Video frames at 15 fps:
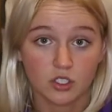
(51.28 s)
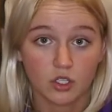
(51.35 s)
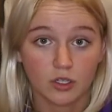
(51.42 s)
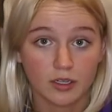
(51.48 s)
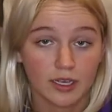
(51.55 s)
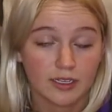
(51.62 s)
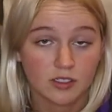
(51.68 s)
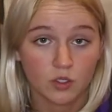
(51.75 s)
to
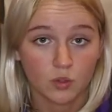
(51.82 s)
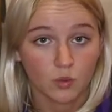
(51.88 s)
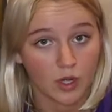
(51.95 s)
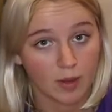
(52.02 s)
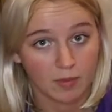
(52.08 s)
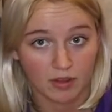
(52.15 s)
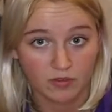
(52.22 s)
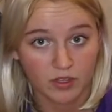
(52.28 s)
like
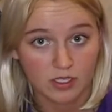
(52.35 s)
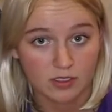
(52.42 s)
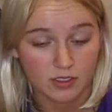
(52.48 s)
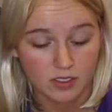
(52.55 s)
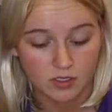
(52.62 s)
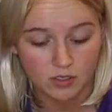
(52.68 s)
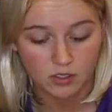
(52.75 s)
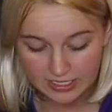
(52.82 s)
ceramic
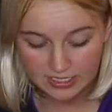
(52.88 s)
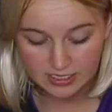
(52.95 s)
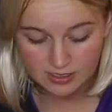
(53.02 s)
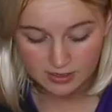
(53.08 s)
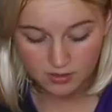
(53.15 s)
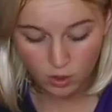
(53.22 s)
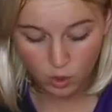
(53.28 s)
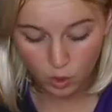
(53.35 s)
vases.
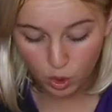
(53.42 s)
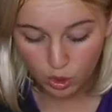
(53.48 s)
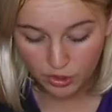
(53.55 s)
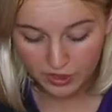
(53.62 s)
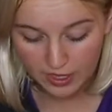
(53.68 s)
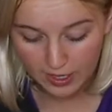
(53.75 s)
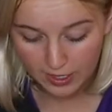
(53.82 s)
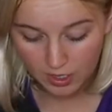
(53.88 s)
This whole
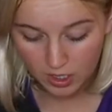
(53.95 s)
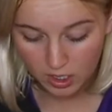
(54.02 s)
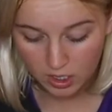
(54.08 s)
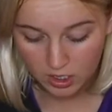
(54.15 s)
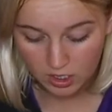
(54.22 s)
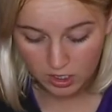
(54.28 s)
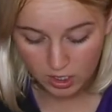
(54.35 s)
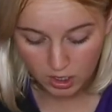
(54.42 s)
thing
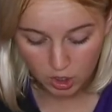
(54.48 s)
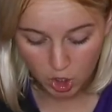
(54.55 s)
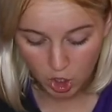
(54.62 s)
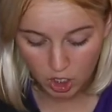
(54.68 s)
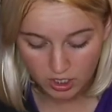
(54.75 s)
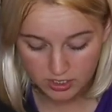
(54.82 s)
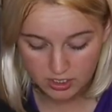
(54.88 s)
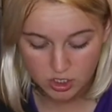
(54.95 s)
can
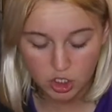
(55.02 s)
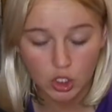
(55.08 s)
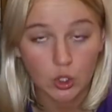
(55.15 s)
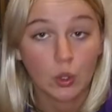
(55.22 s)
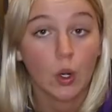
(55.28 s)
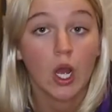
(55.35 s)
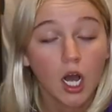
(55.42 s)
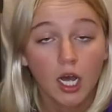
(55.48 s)
cost
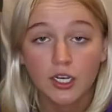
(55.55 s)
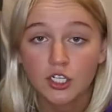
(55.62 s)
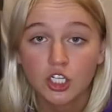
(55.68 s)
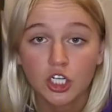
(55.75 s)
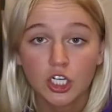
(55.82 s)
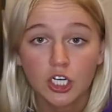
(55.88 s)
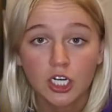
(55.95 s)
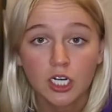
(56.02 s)
you
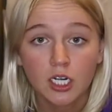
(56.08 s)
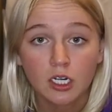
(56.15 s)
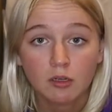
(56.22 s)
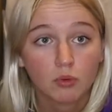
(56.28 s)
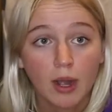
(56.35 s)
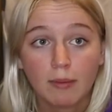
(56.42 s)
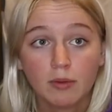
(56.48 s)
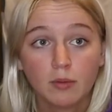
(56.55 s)
under
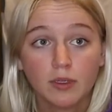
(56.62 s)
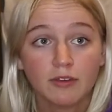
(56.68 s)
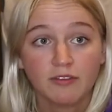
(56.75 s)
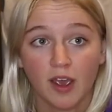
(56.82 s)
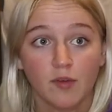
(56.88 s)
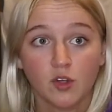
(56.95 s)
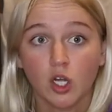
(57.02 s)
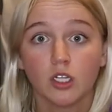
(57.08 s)
probably
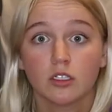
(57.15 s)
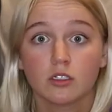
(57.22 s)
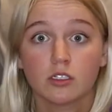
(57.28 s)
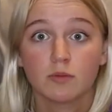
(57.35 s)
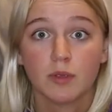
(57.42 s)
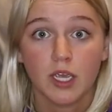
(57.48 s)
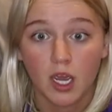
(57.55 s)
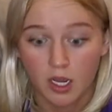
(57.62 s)

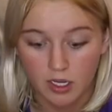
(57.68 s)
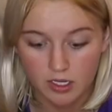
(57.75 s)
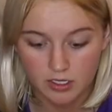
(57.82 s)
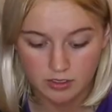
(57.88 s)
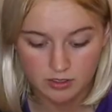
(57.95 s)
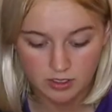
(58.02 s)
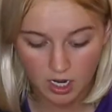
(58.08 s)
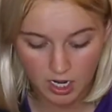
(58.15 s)
$5
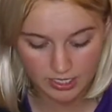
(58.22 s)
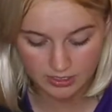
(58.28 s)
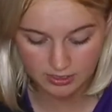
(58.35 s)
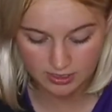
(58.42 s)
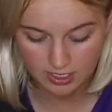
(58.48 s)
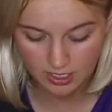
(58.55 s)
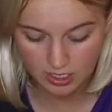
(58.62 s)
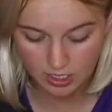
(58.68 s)
because
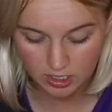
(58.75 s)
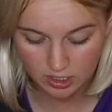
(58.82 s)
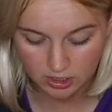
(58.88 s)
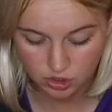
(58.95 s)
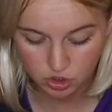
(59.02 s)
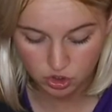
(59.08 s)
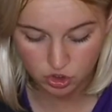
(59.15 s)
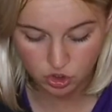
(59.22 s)
honestly
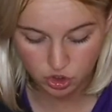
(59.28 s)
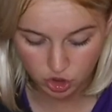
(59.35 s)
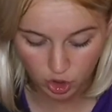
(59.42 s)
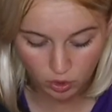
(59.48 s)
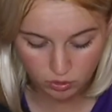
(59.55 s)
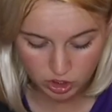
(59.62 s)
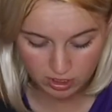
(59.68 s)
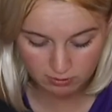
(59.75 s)
it's
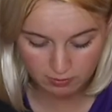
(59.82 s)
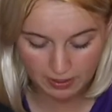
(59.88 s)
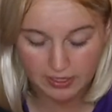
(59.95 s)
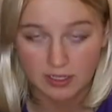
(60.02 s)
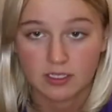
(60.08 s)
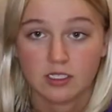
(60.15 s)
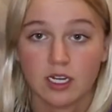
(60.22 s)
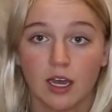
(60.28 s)
so cheap to buy
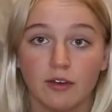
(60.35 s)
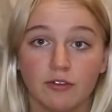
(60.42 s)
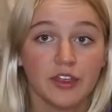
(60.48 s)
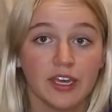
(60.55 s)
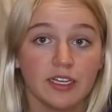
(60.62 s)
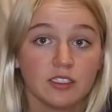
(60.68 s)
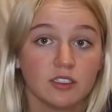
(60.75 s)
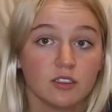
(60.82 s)
this stuff.
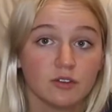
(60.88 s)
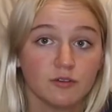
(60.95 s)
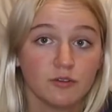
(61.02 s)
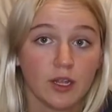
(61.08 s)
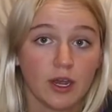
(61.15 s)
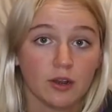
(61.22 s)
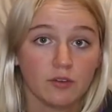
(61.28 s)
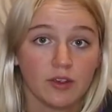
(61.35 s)
This
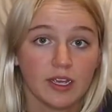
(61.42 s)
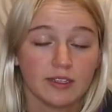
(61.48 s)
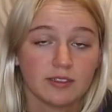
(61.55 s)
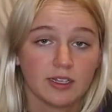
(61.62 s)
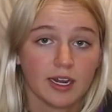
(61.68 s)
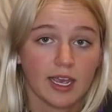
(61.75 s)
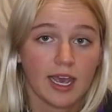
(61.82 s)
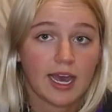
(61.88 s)
flower vase
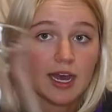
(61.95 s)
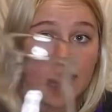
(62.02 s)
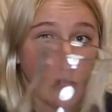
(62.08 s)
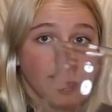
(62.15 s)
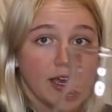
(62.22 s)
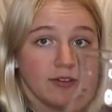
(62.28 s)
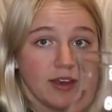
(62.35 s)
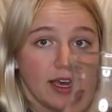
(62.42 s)
that I
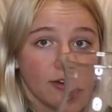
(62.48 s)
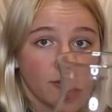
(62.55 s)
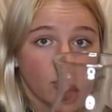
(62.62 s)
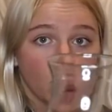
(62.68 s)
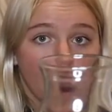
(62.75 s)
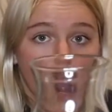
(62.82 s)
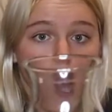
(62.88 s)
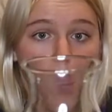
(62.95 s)
have, I've had it for
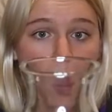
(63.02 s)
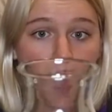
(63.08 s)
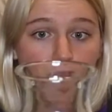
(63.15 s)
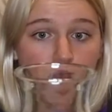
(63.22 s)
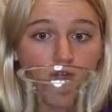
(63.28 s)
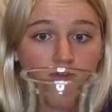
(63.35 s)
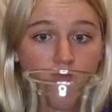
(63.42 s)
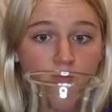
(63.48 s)
a while, but I
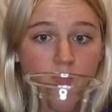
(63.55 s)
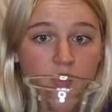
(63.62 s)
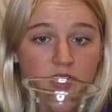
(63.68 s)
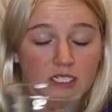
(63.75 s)
bought it from the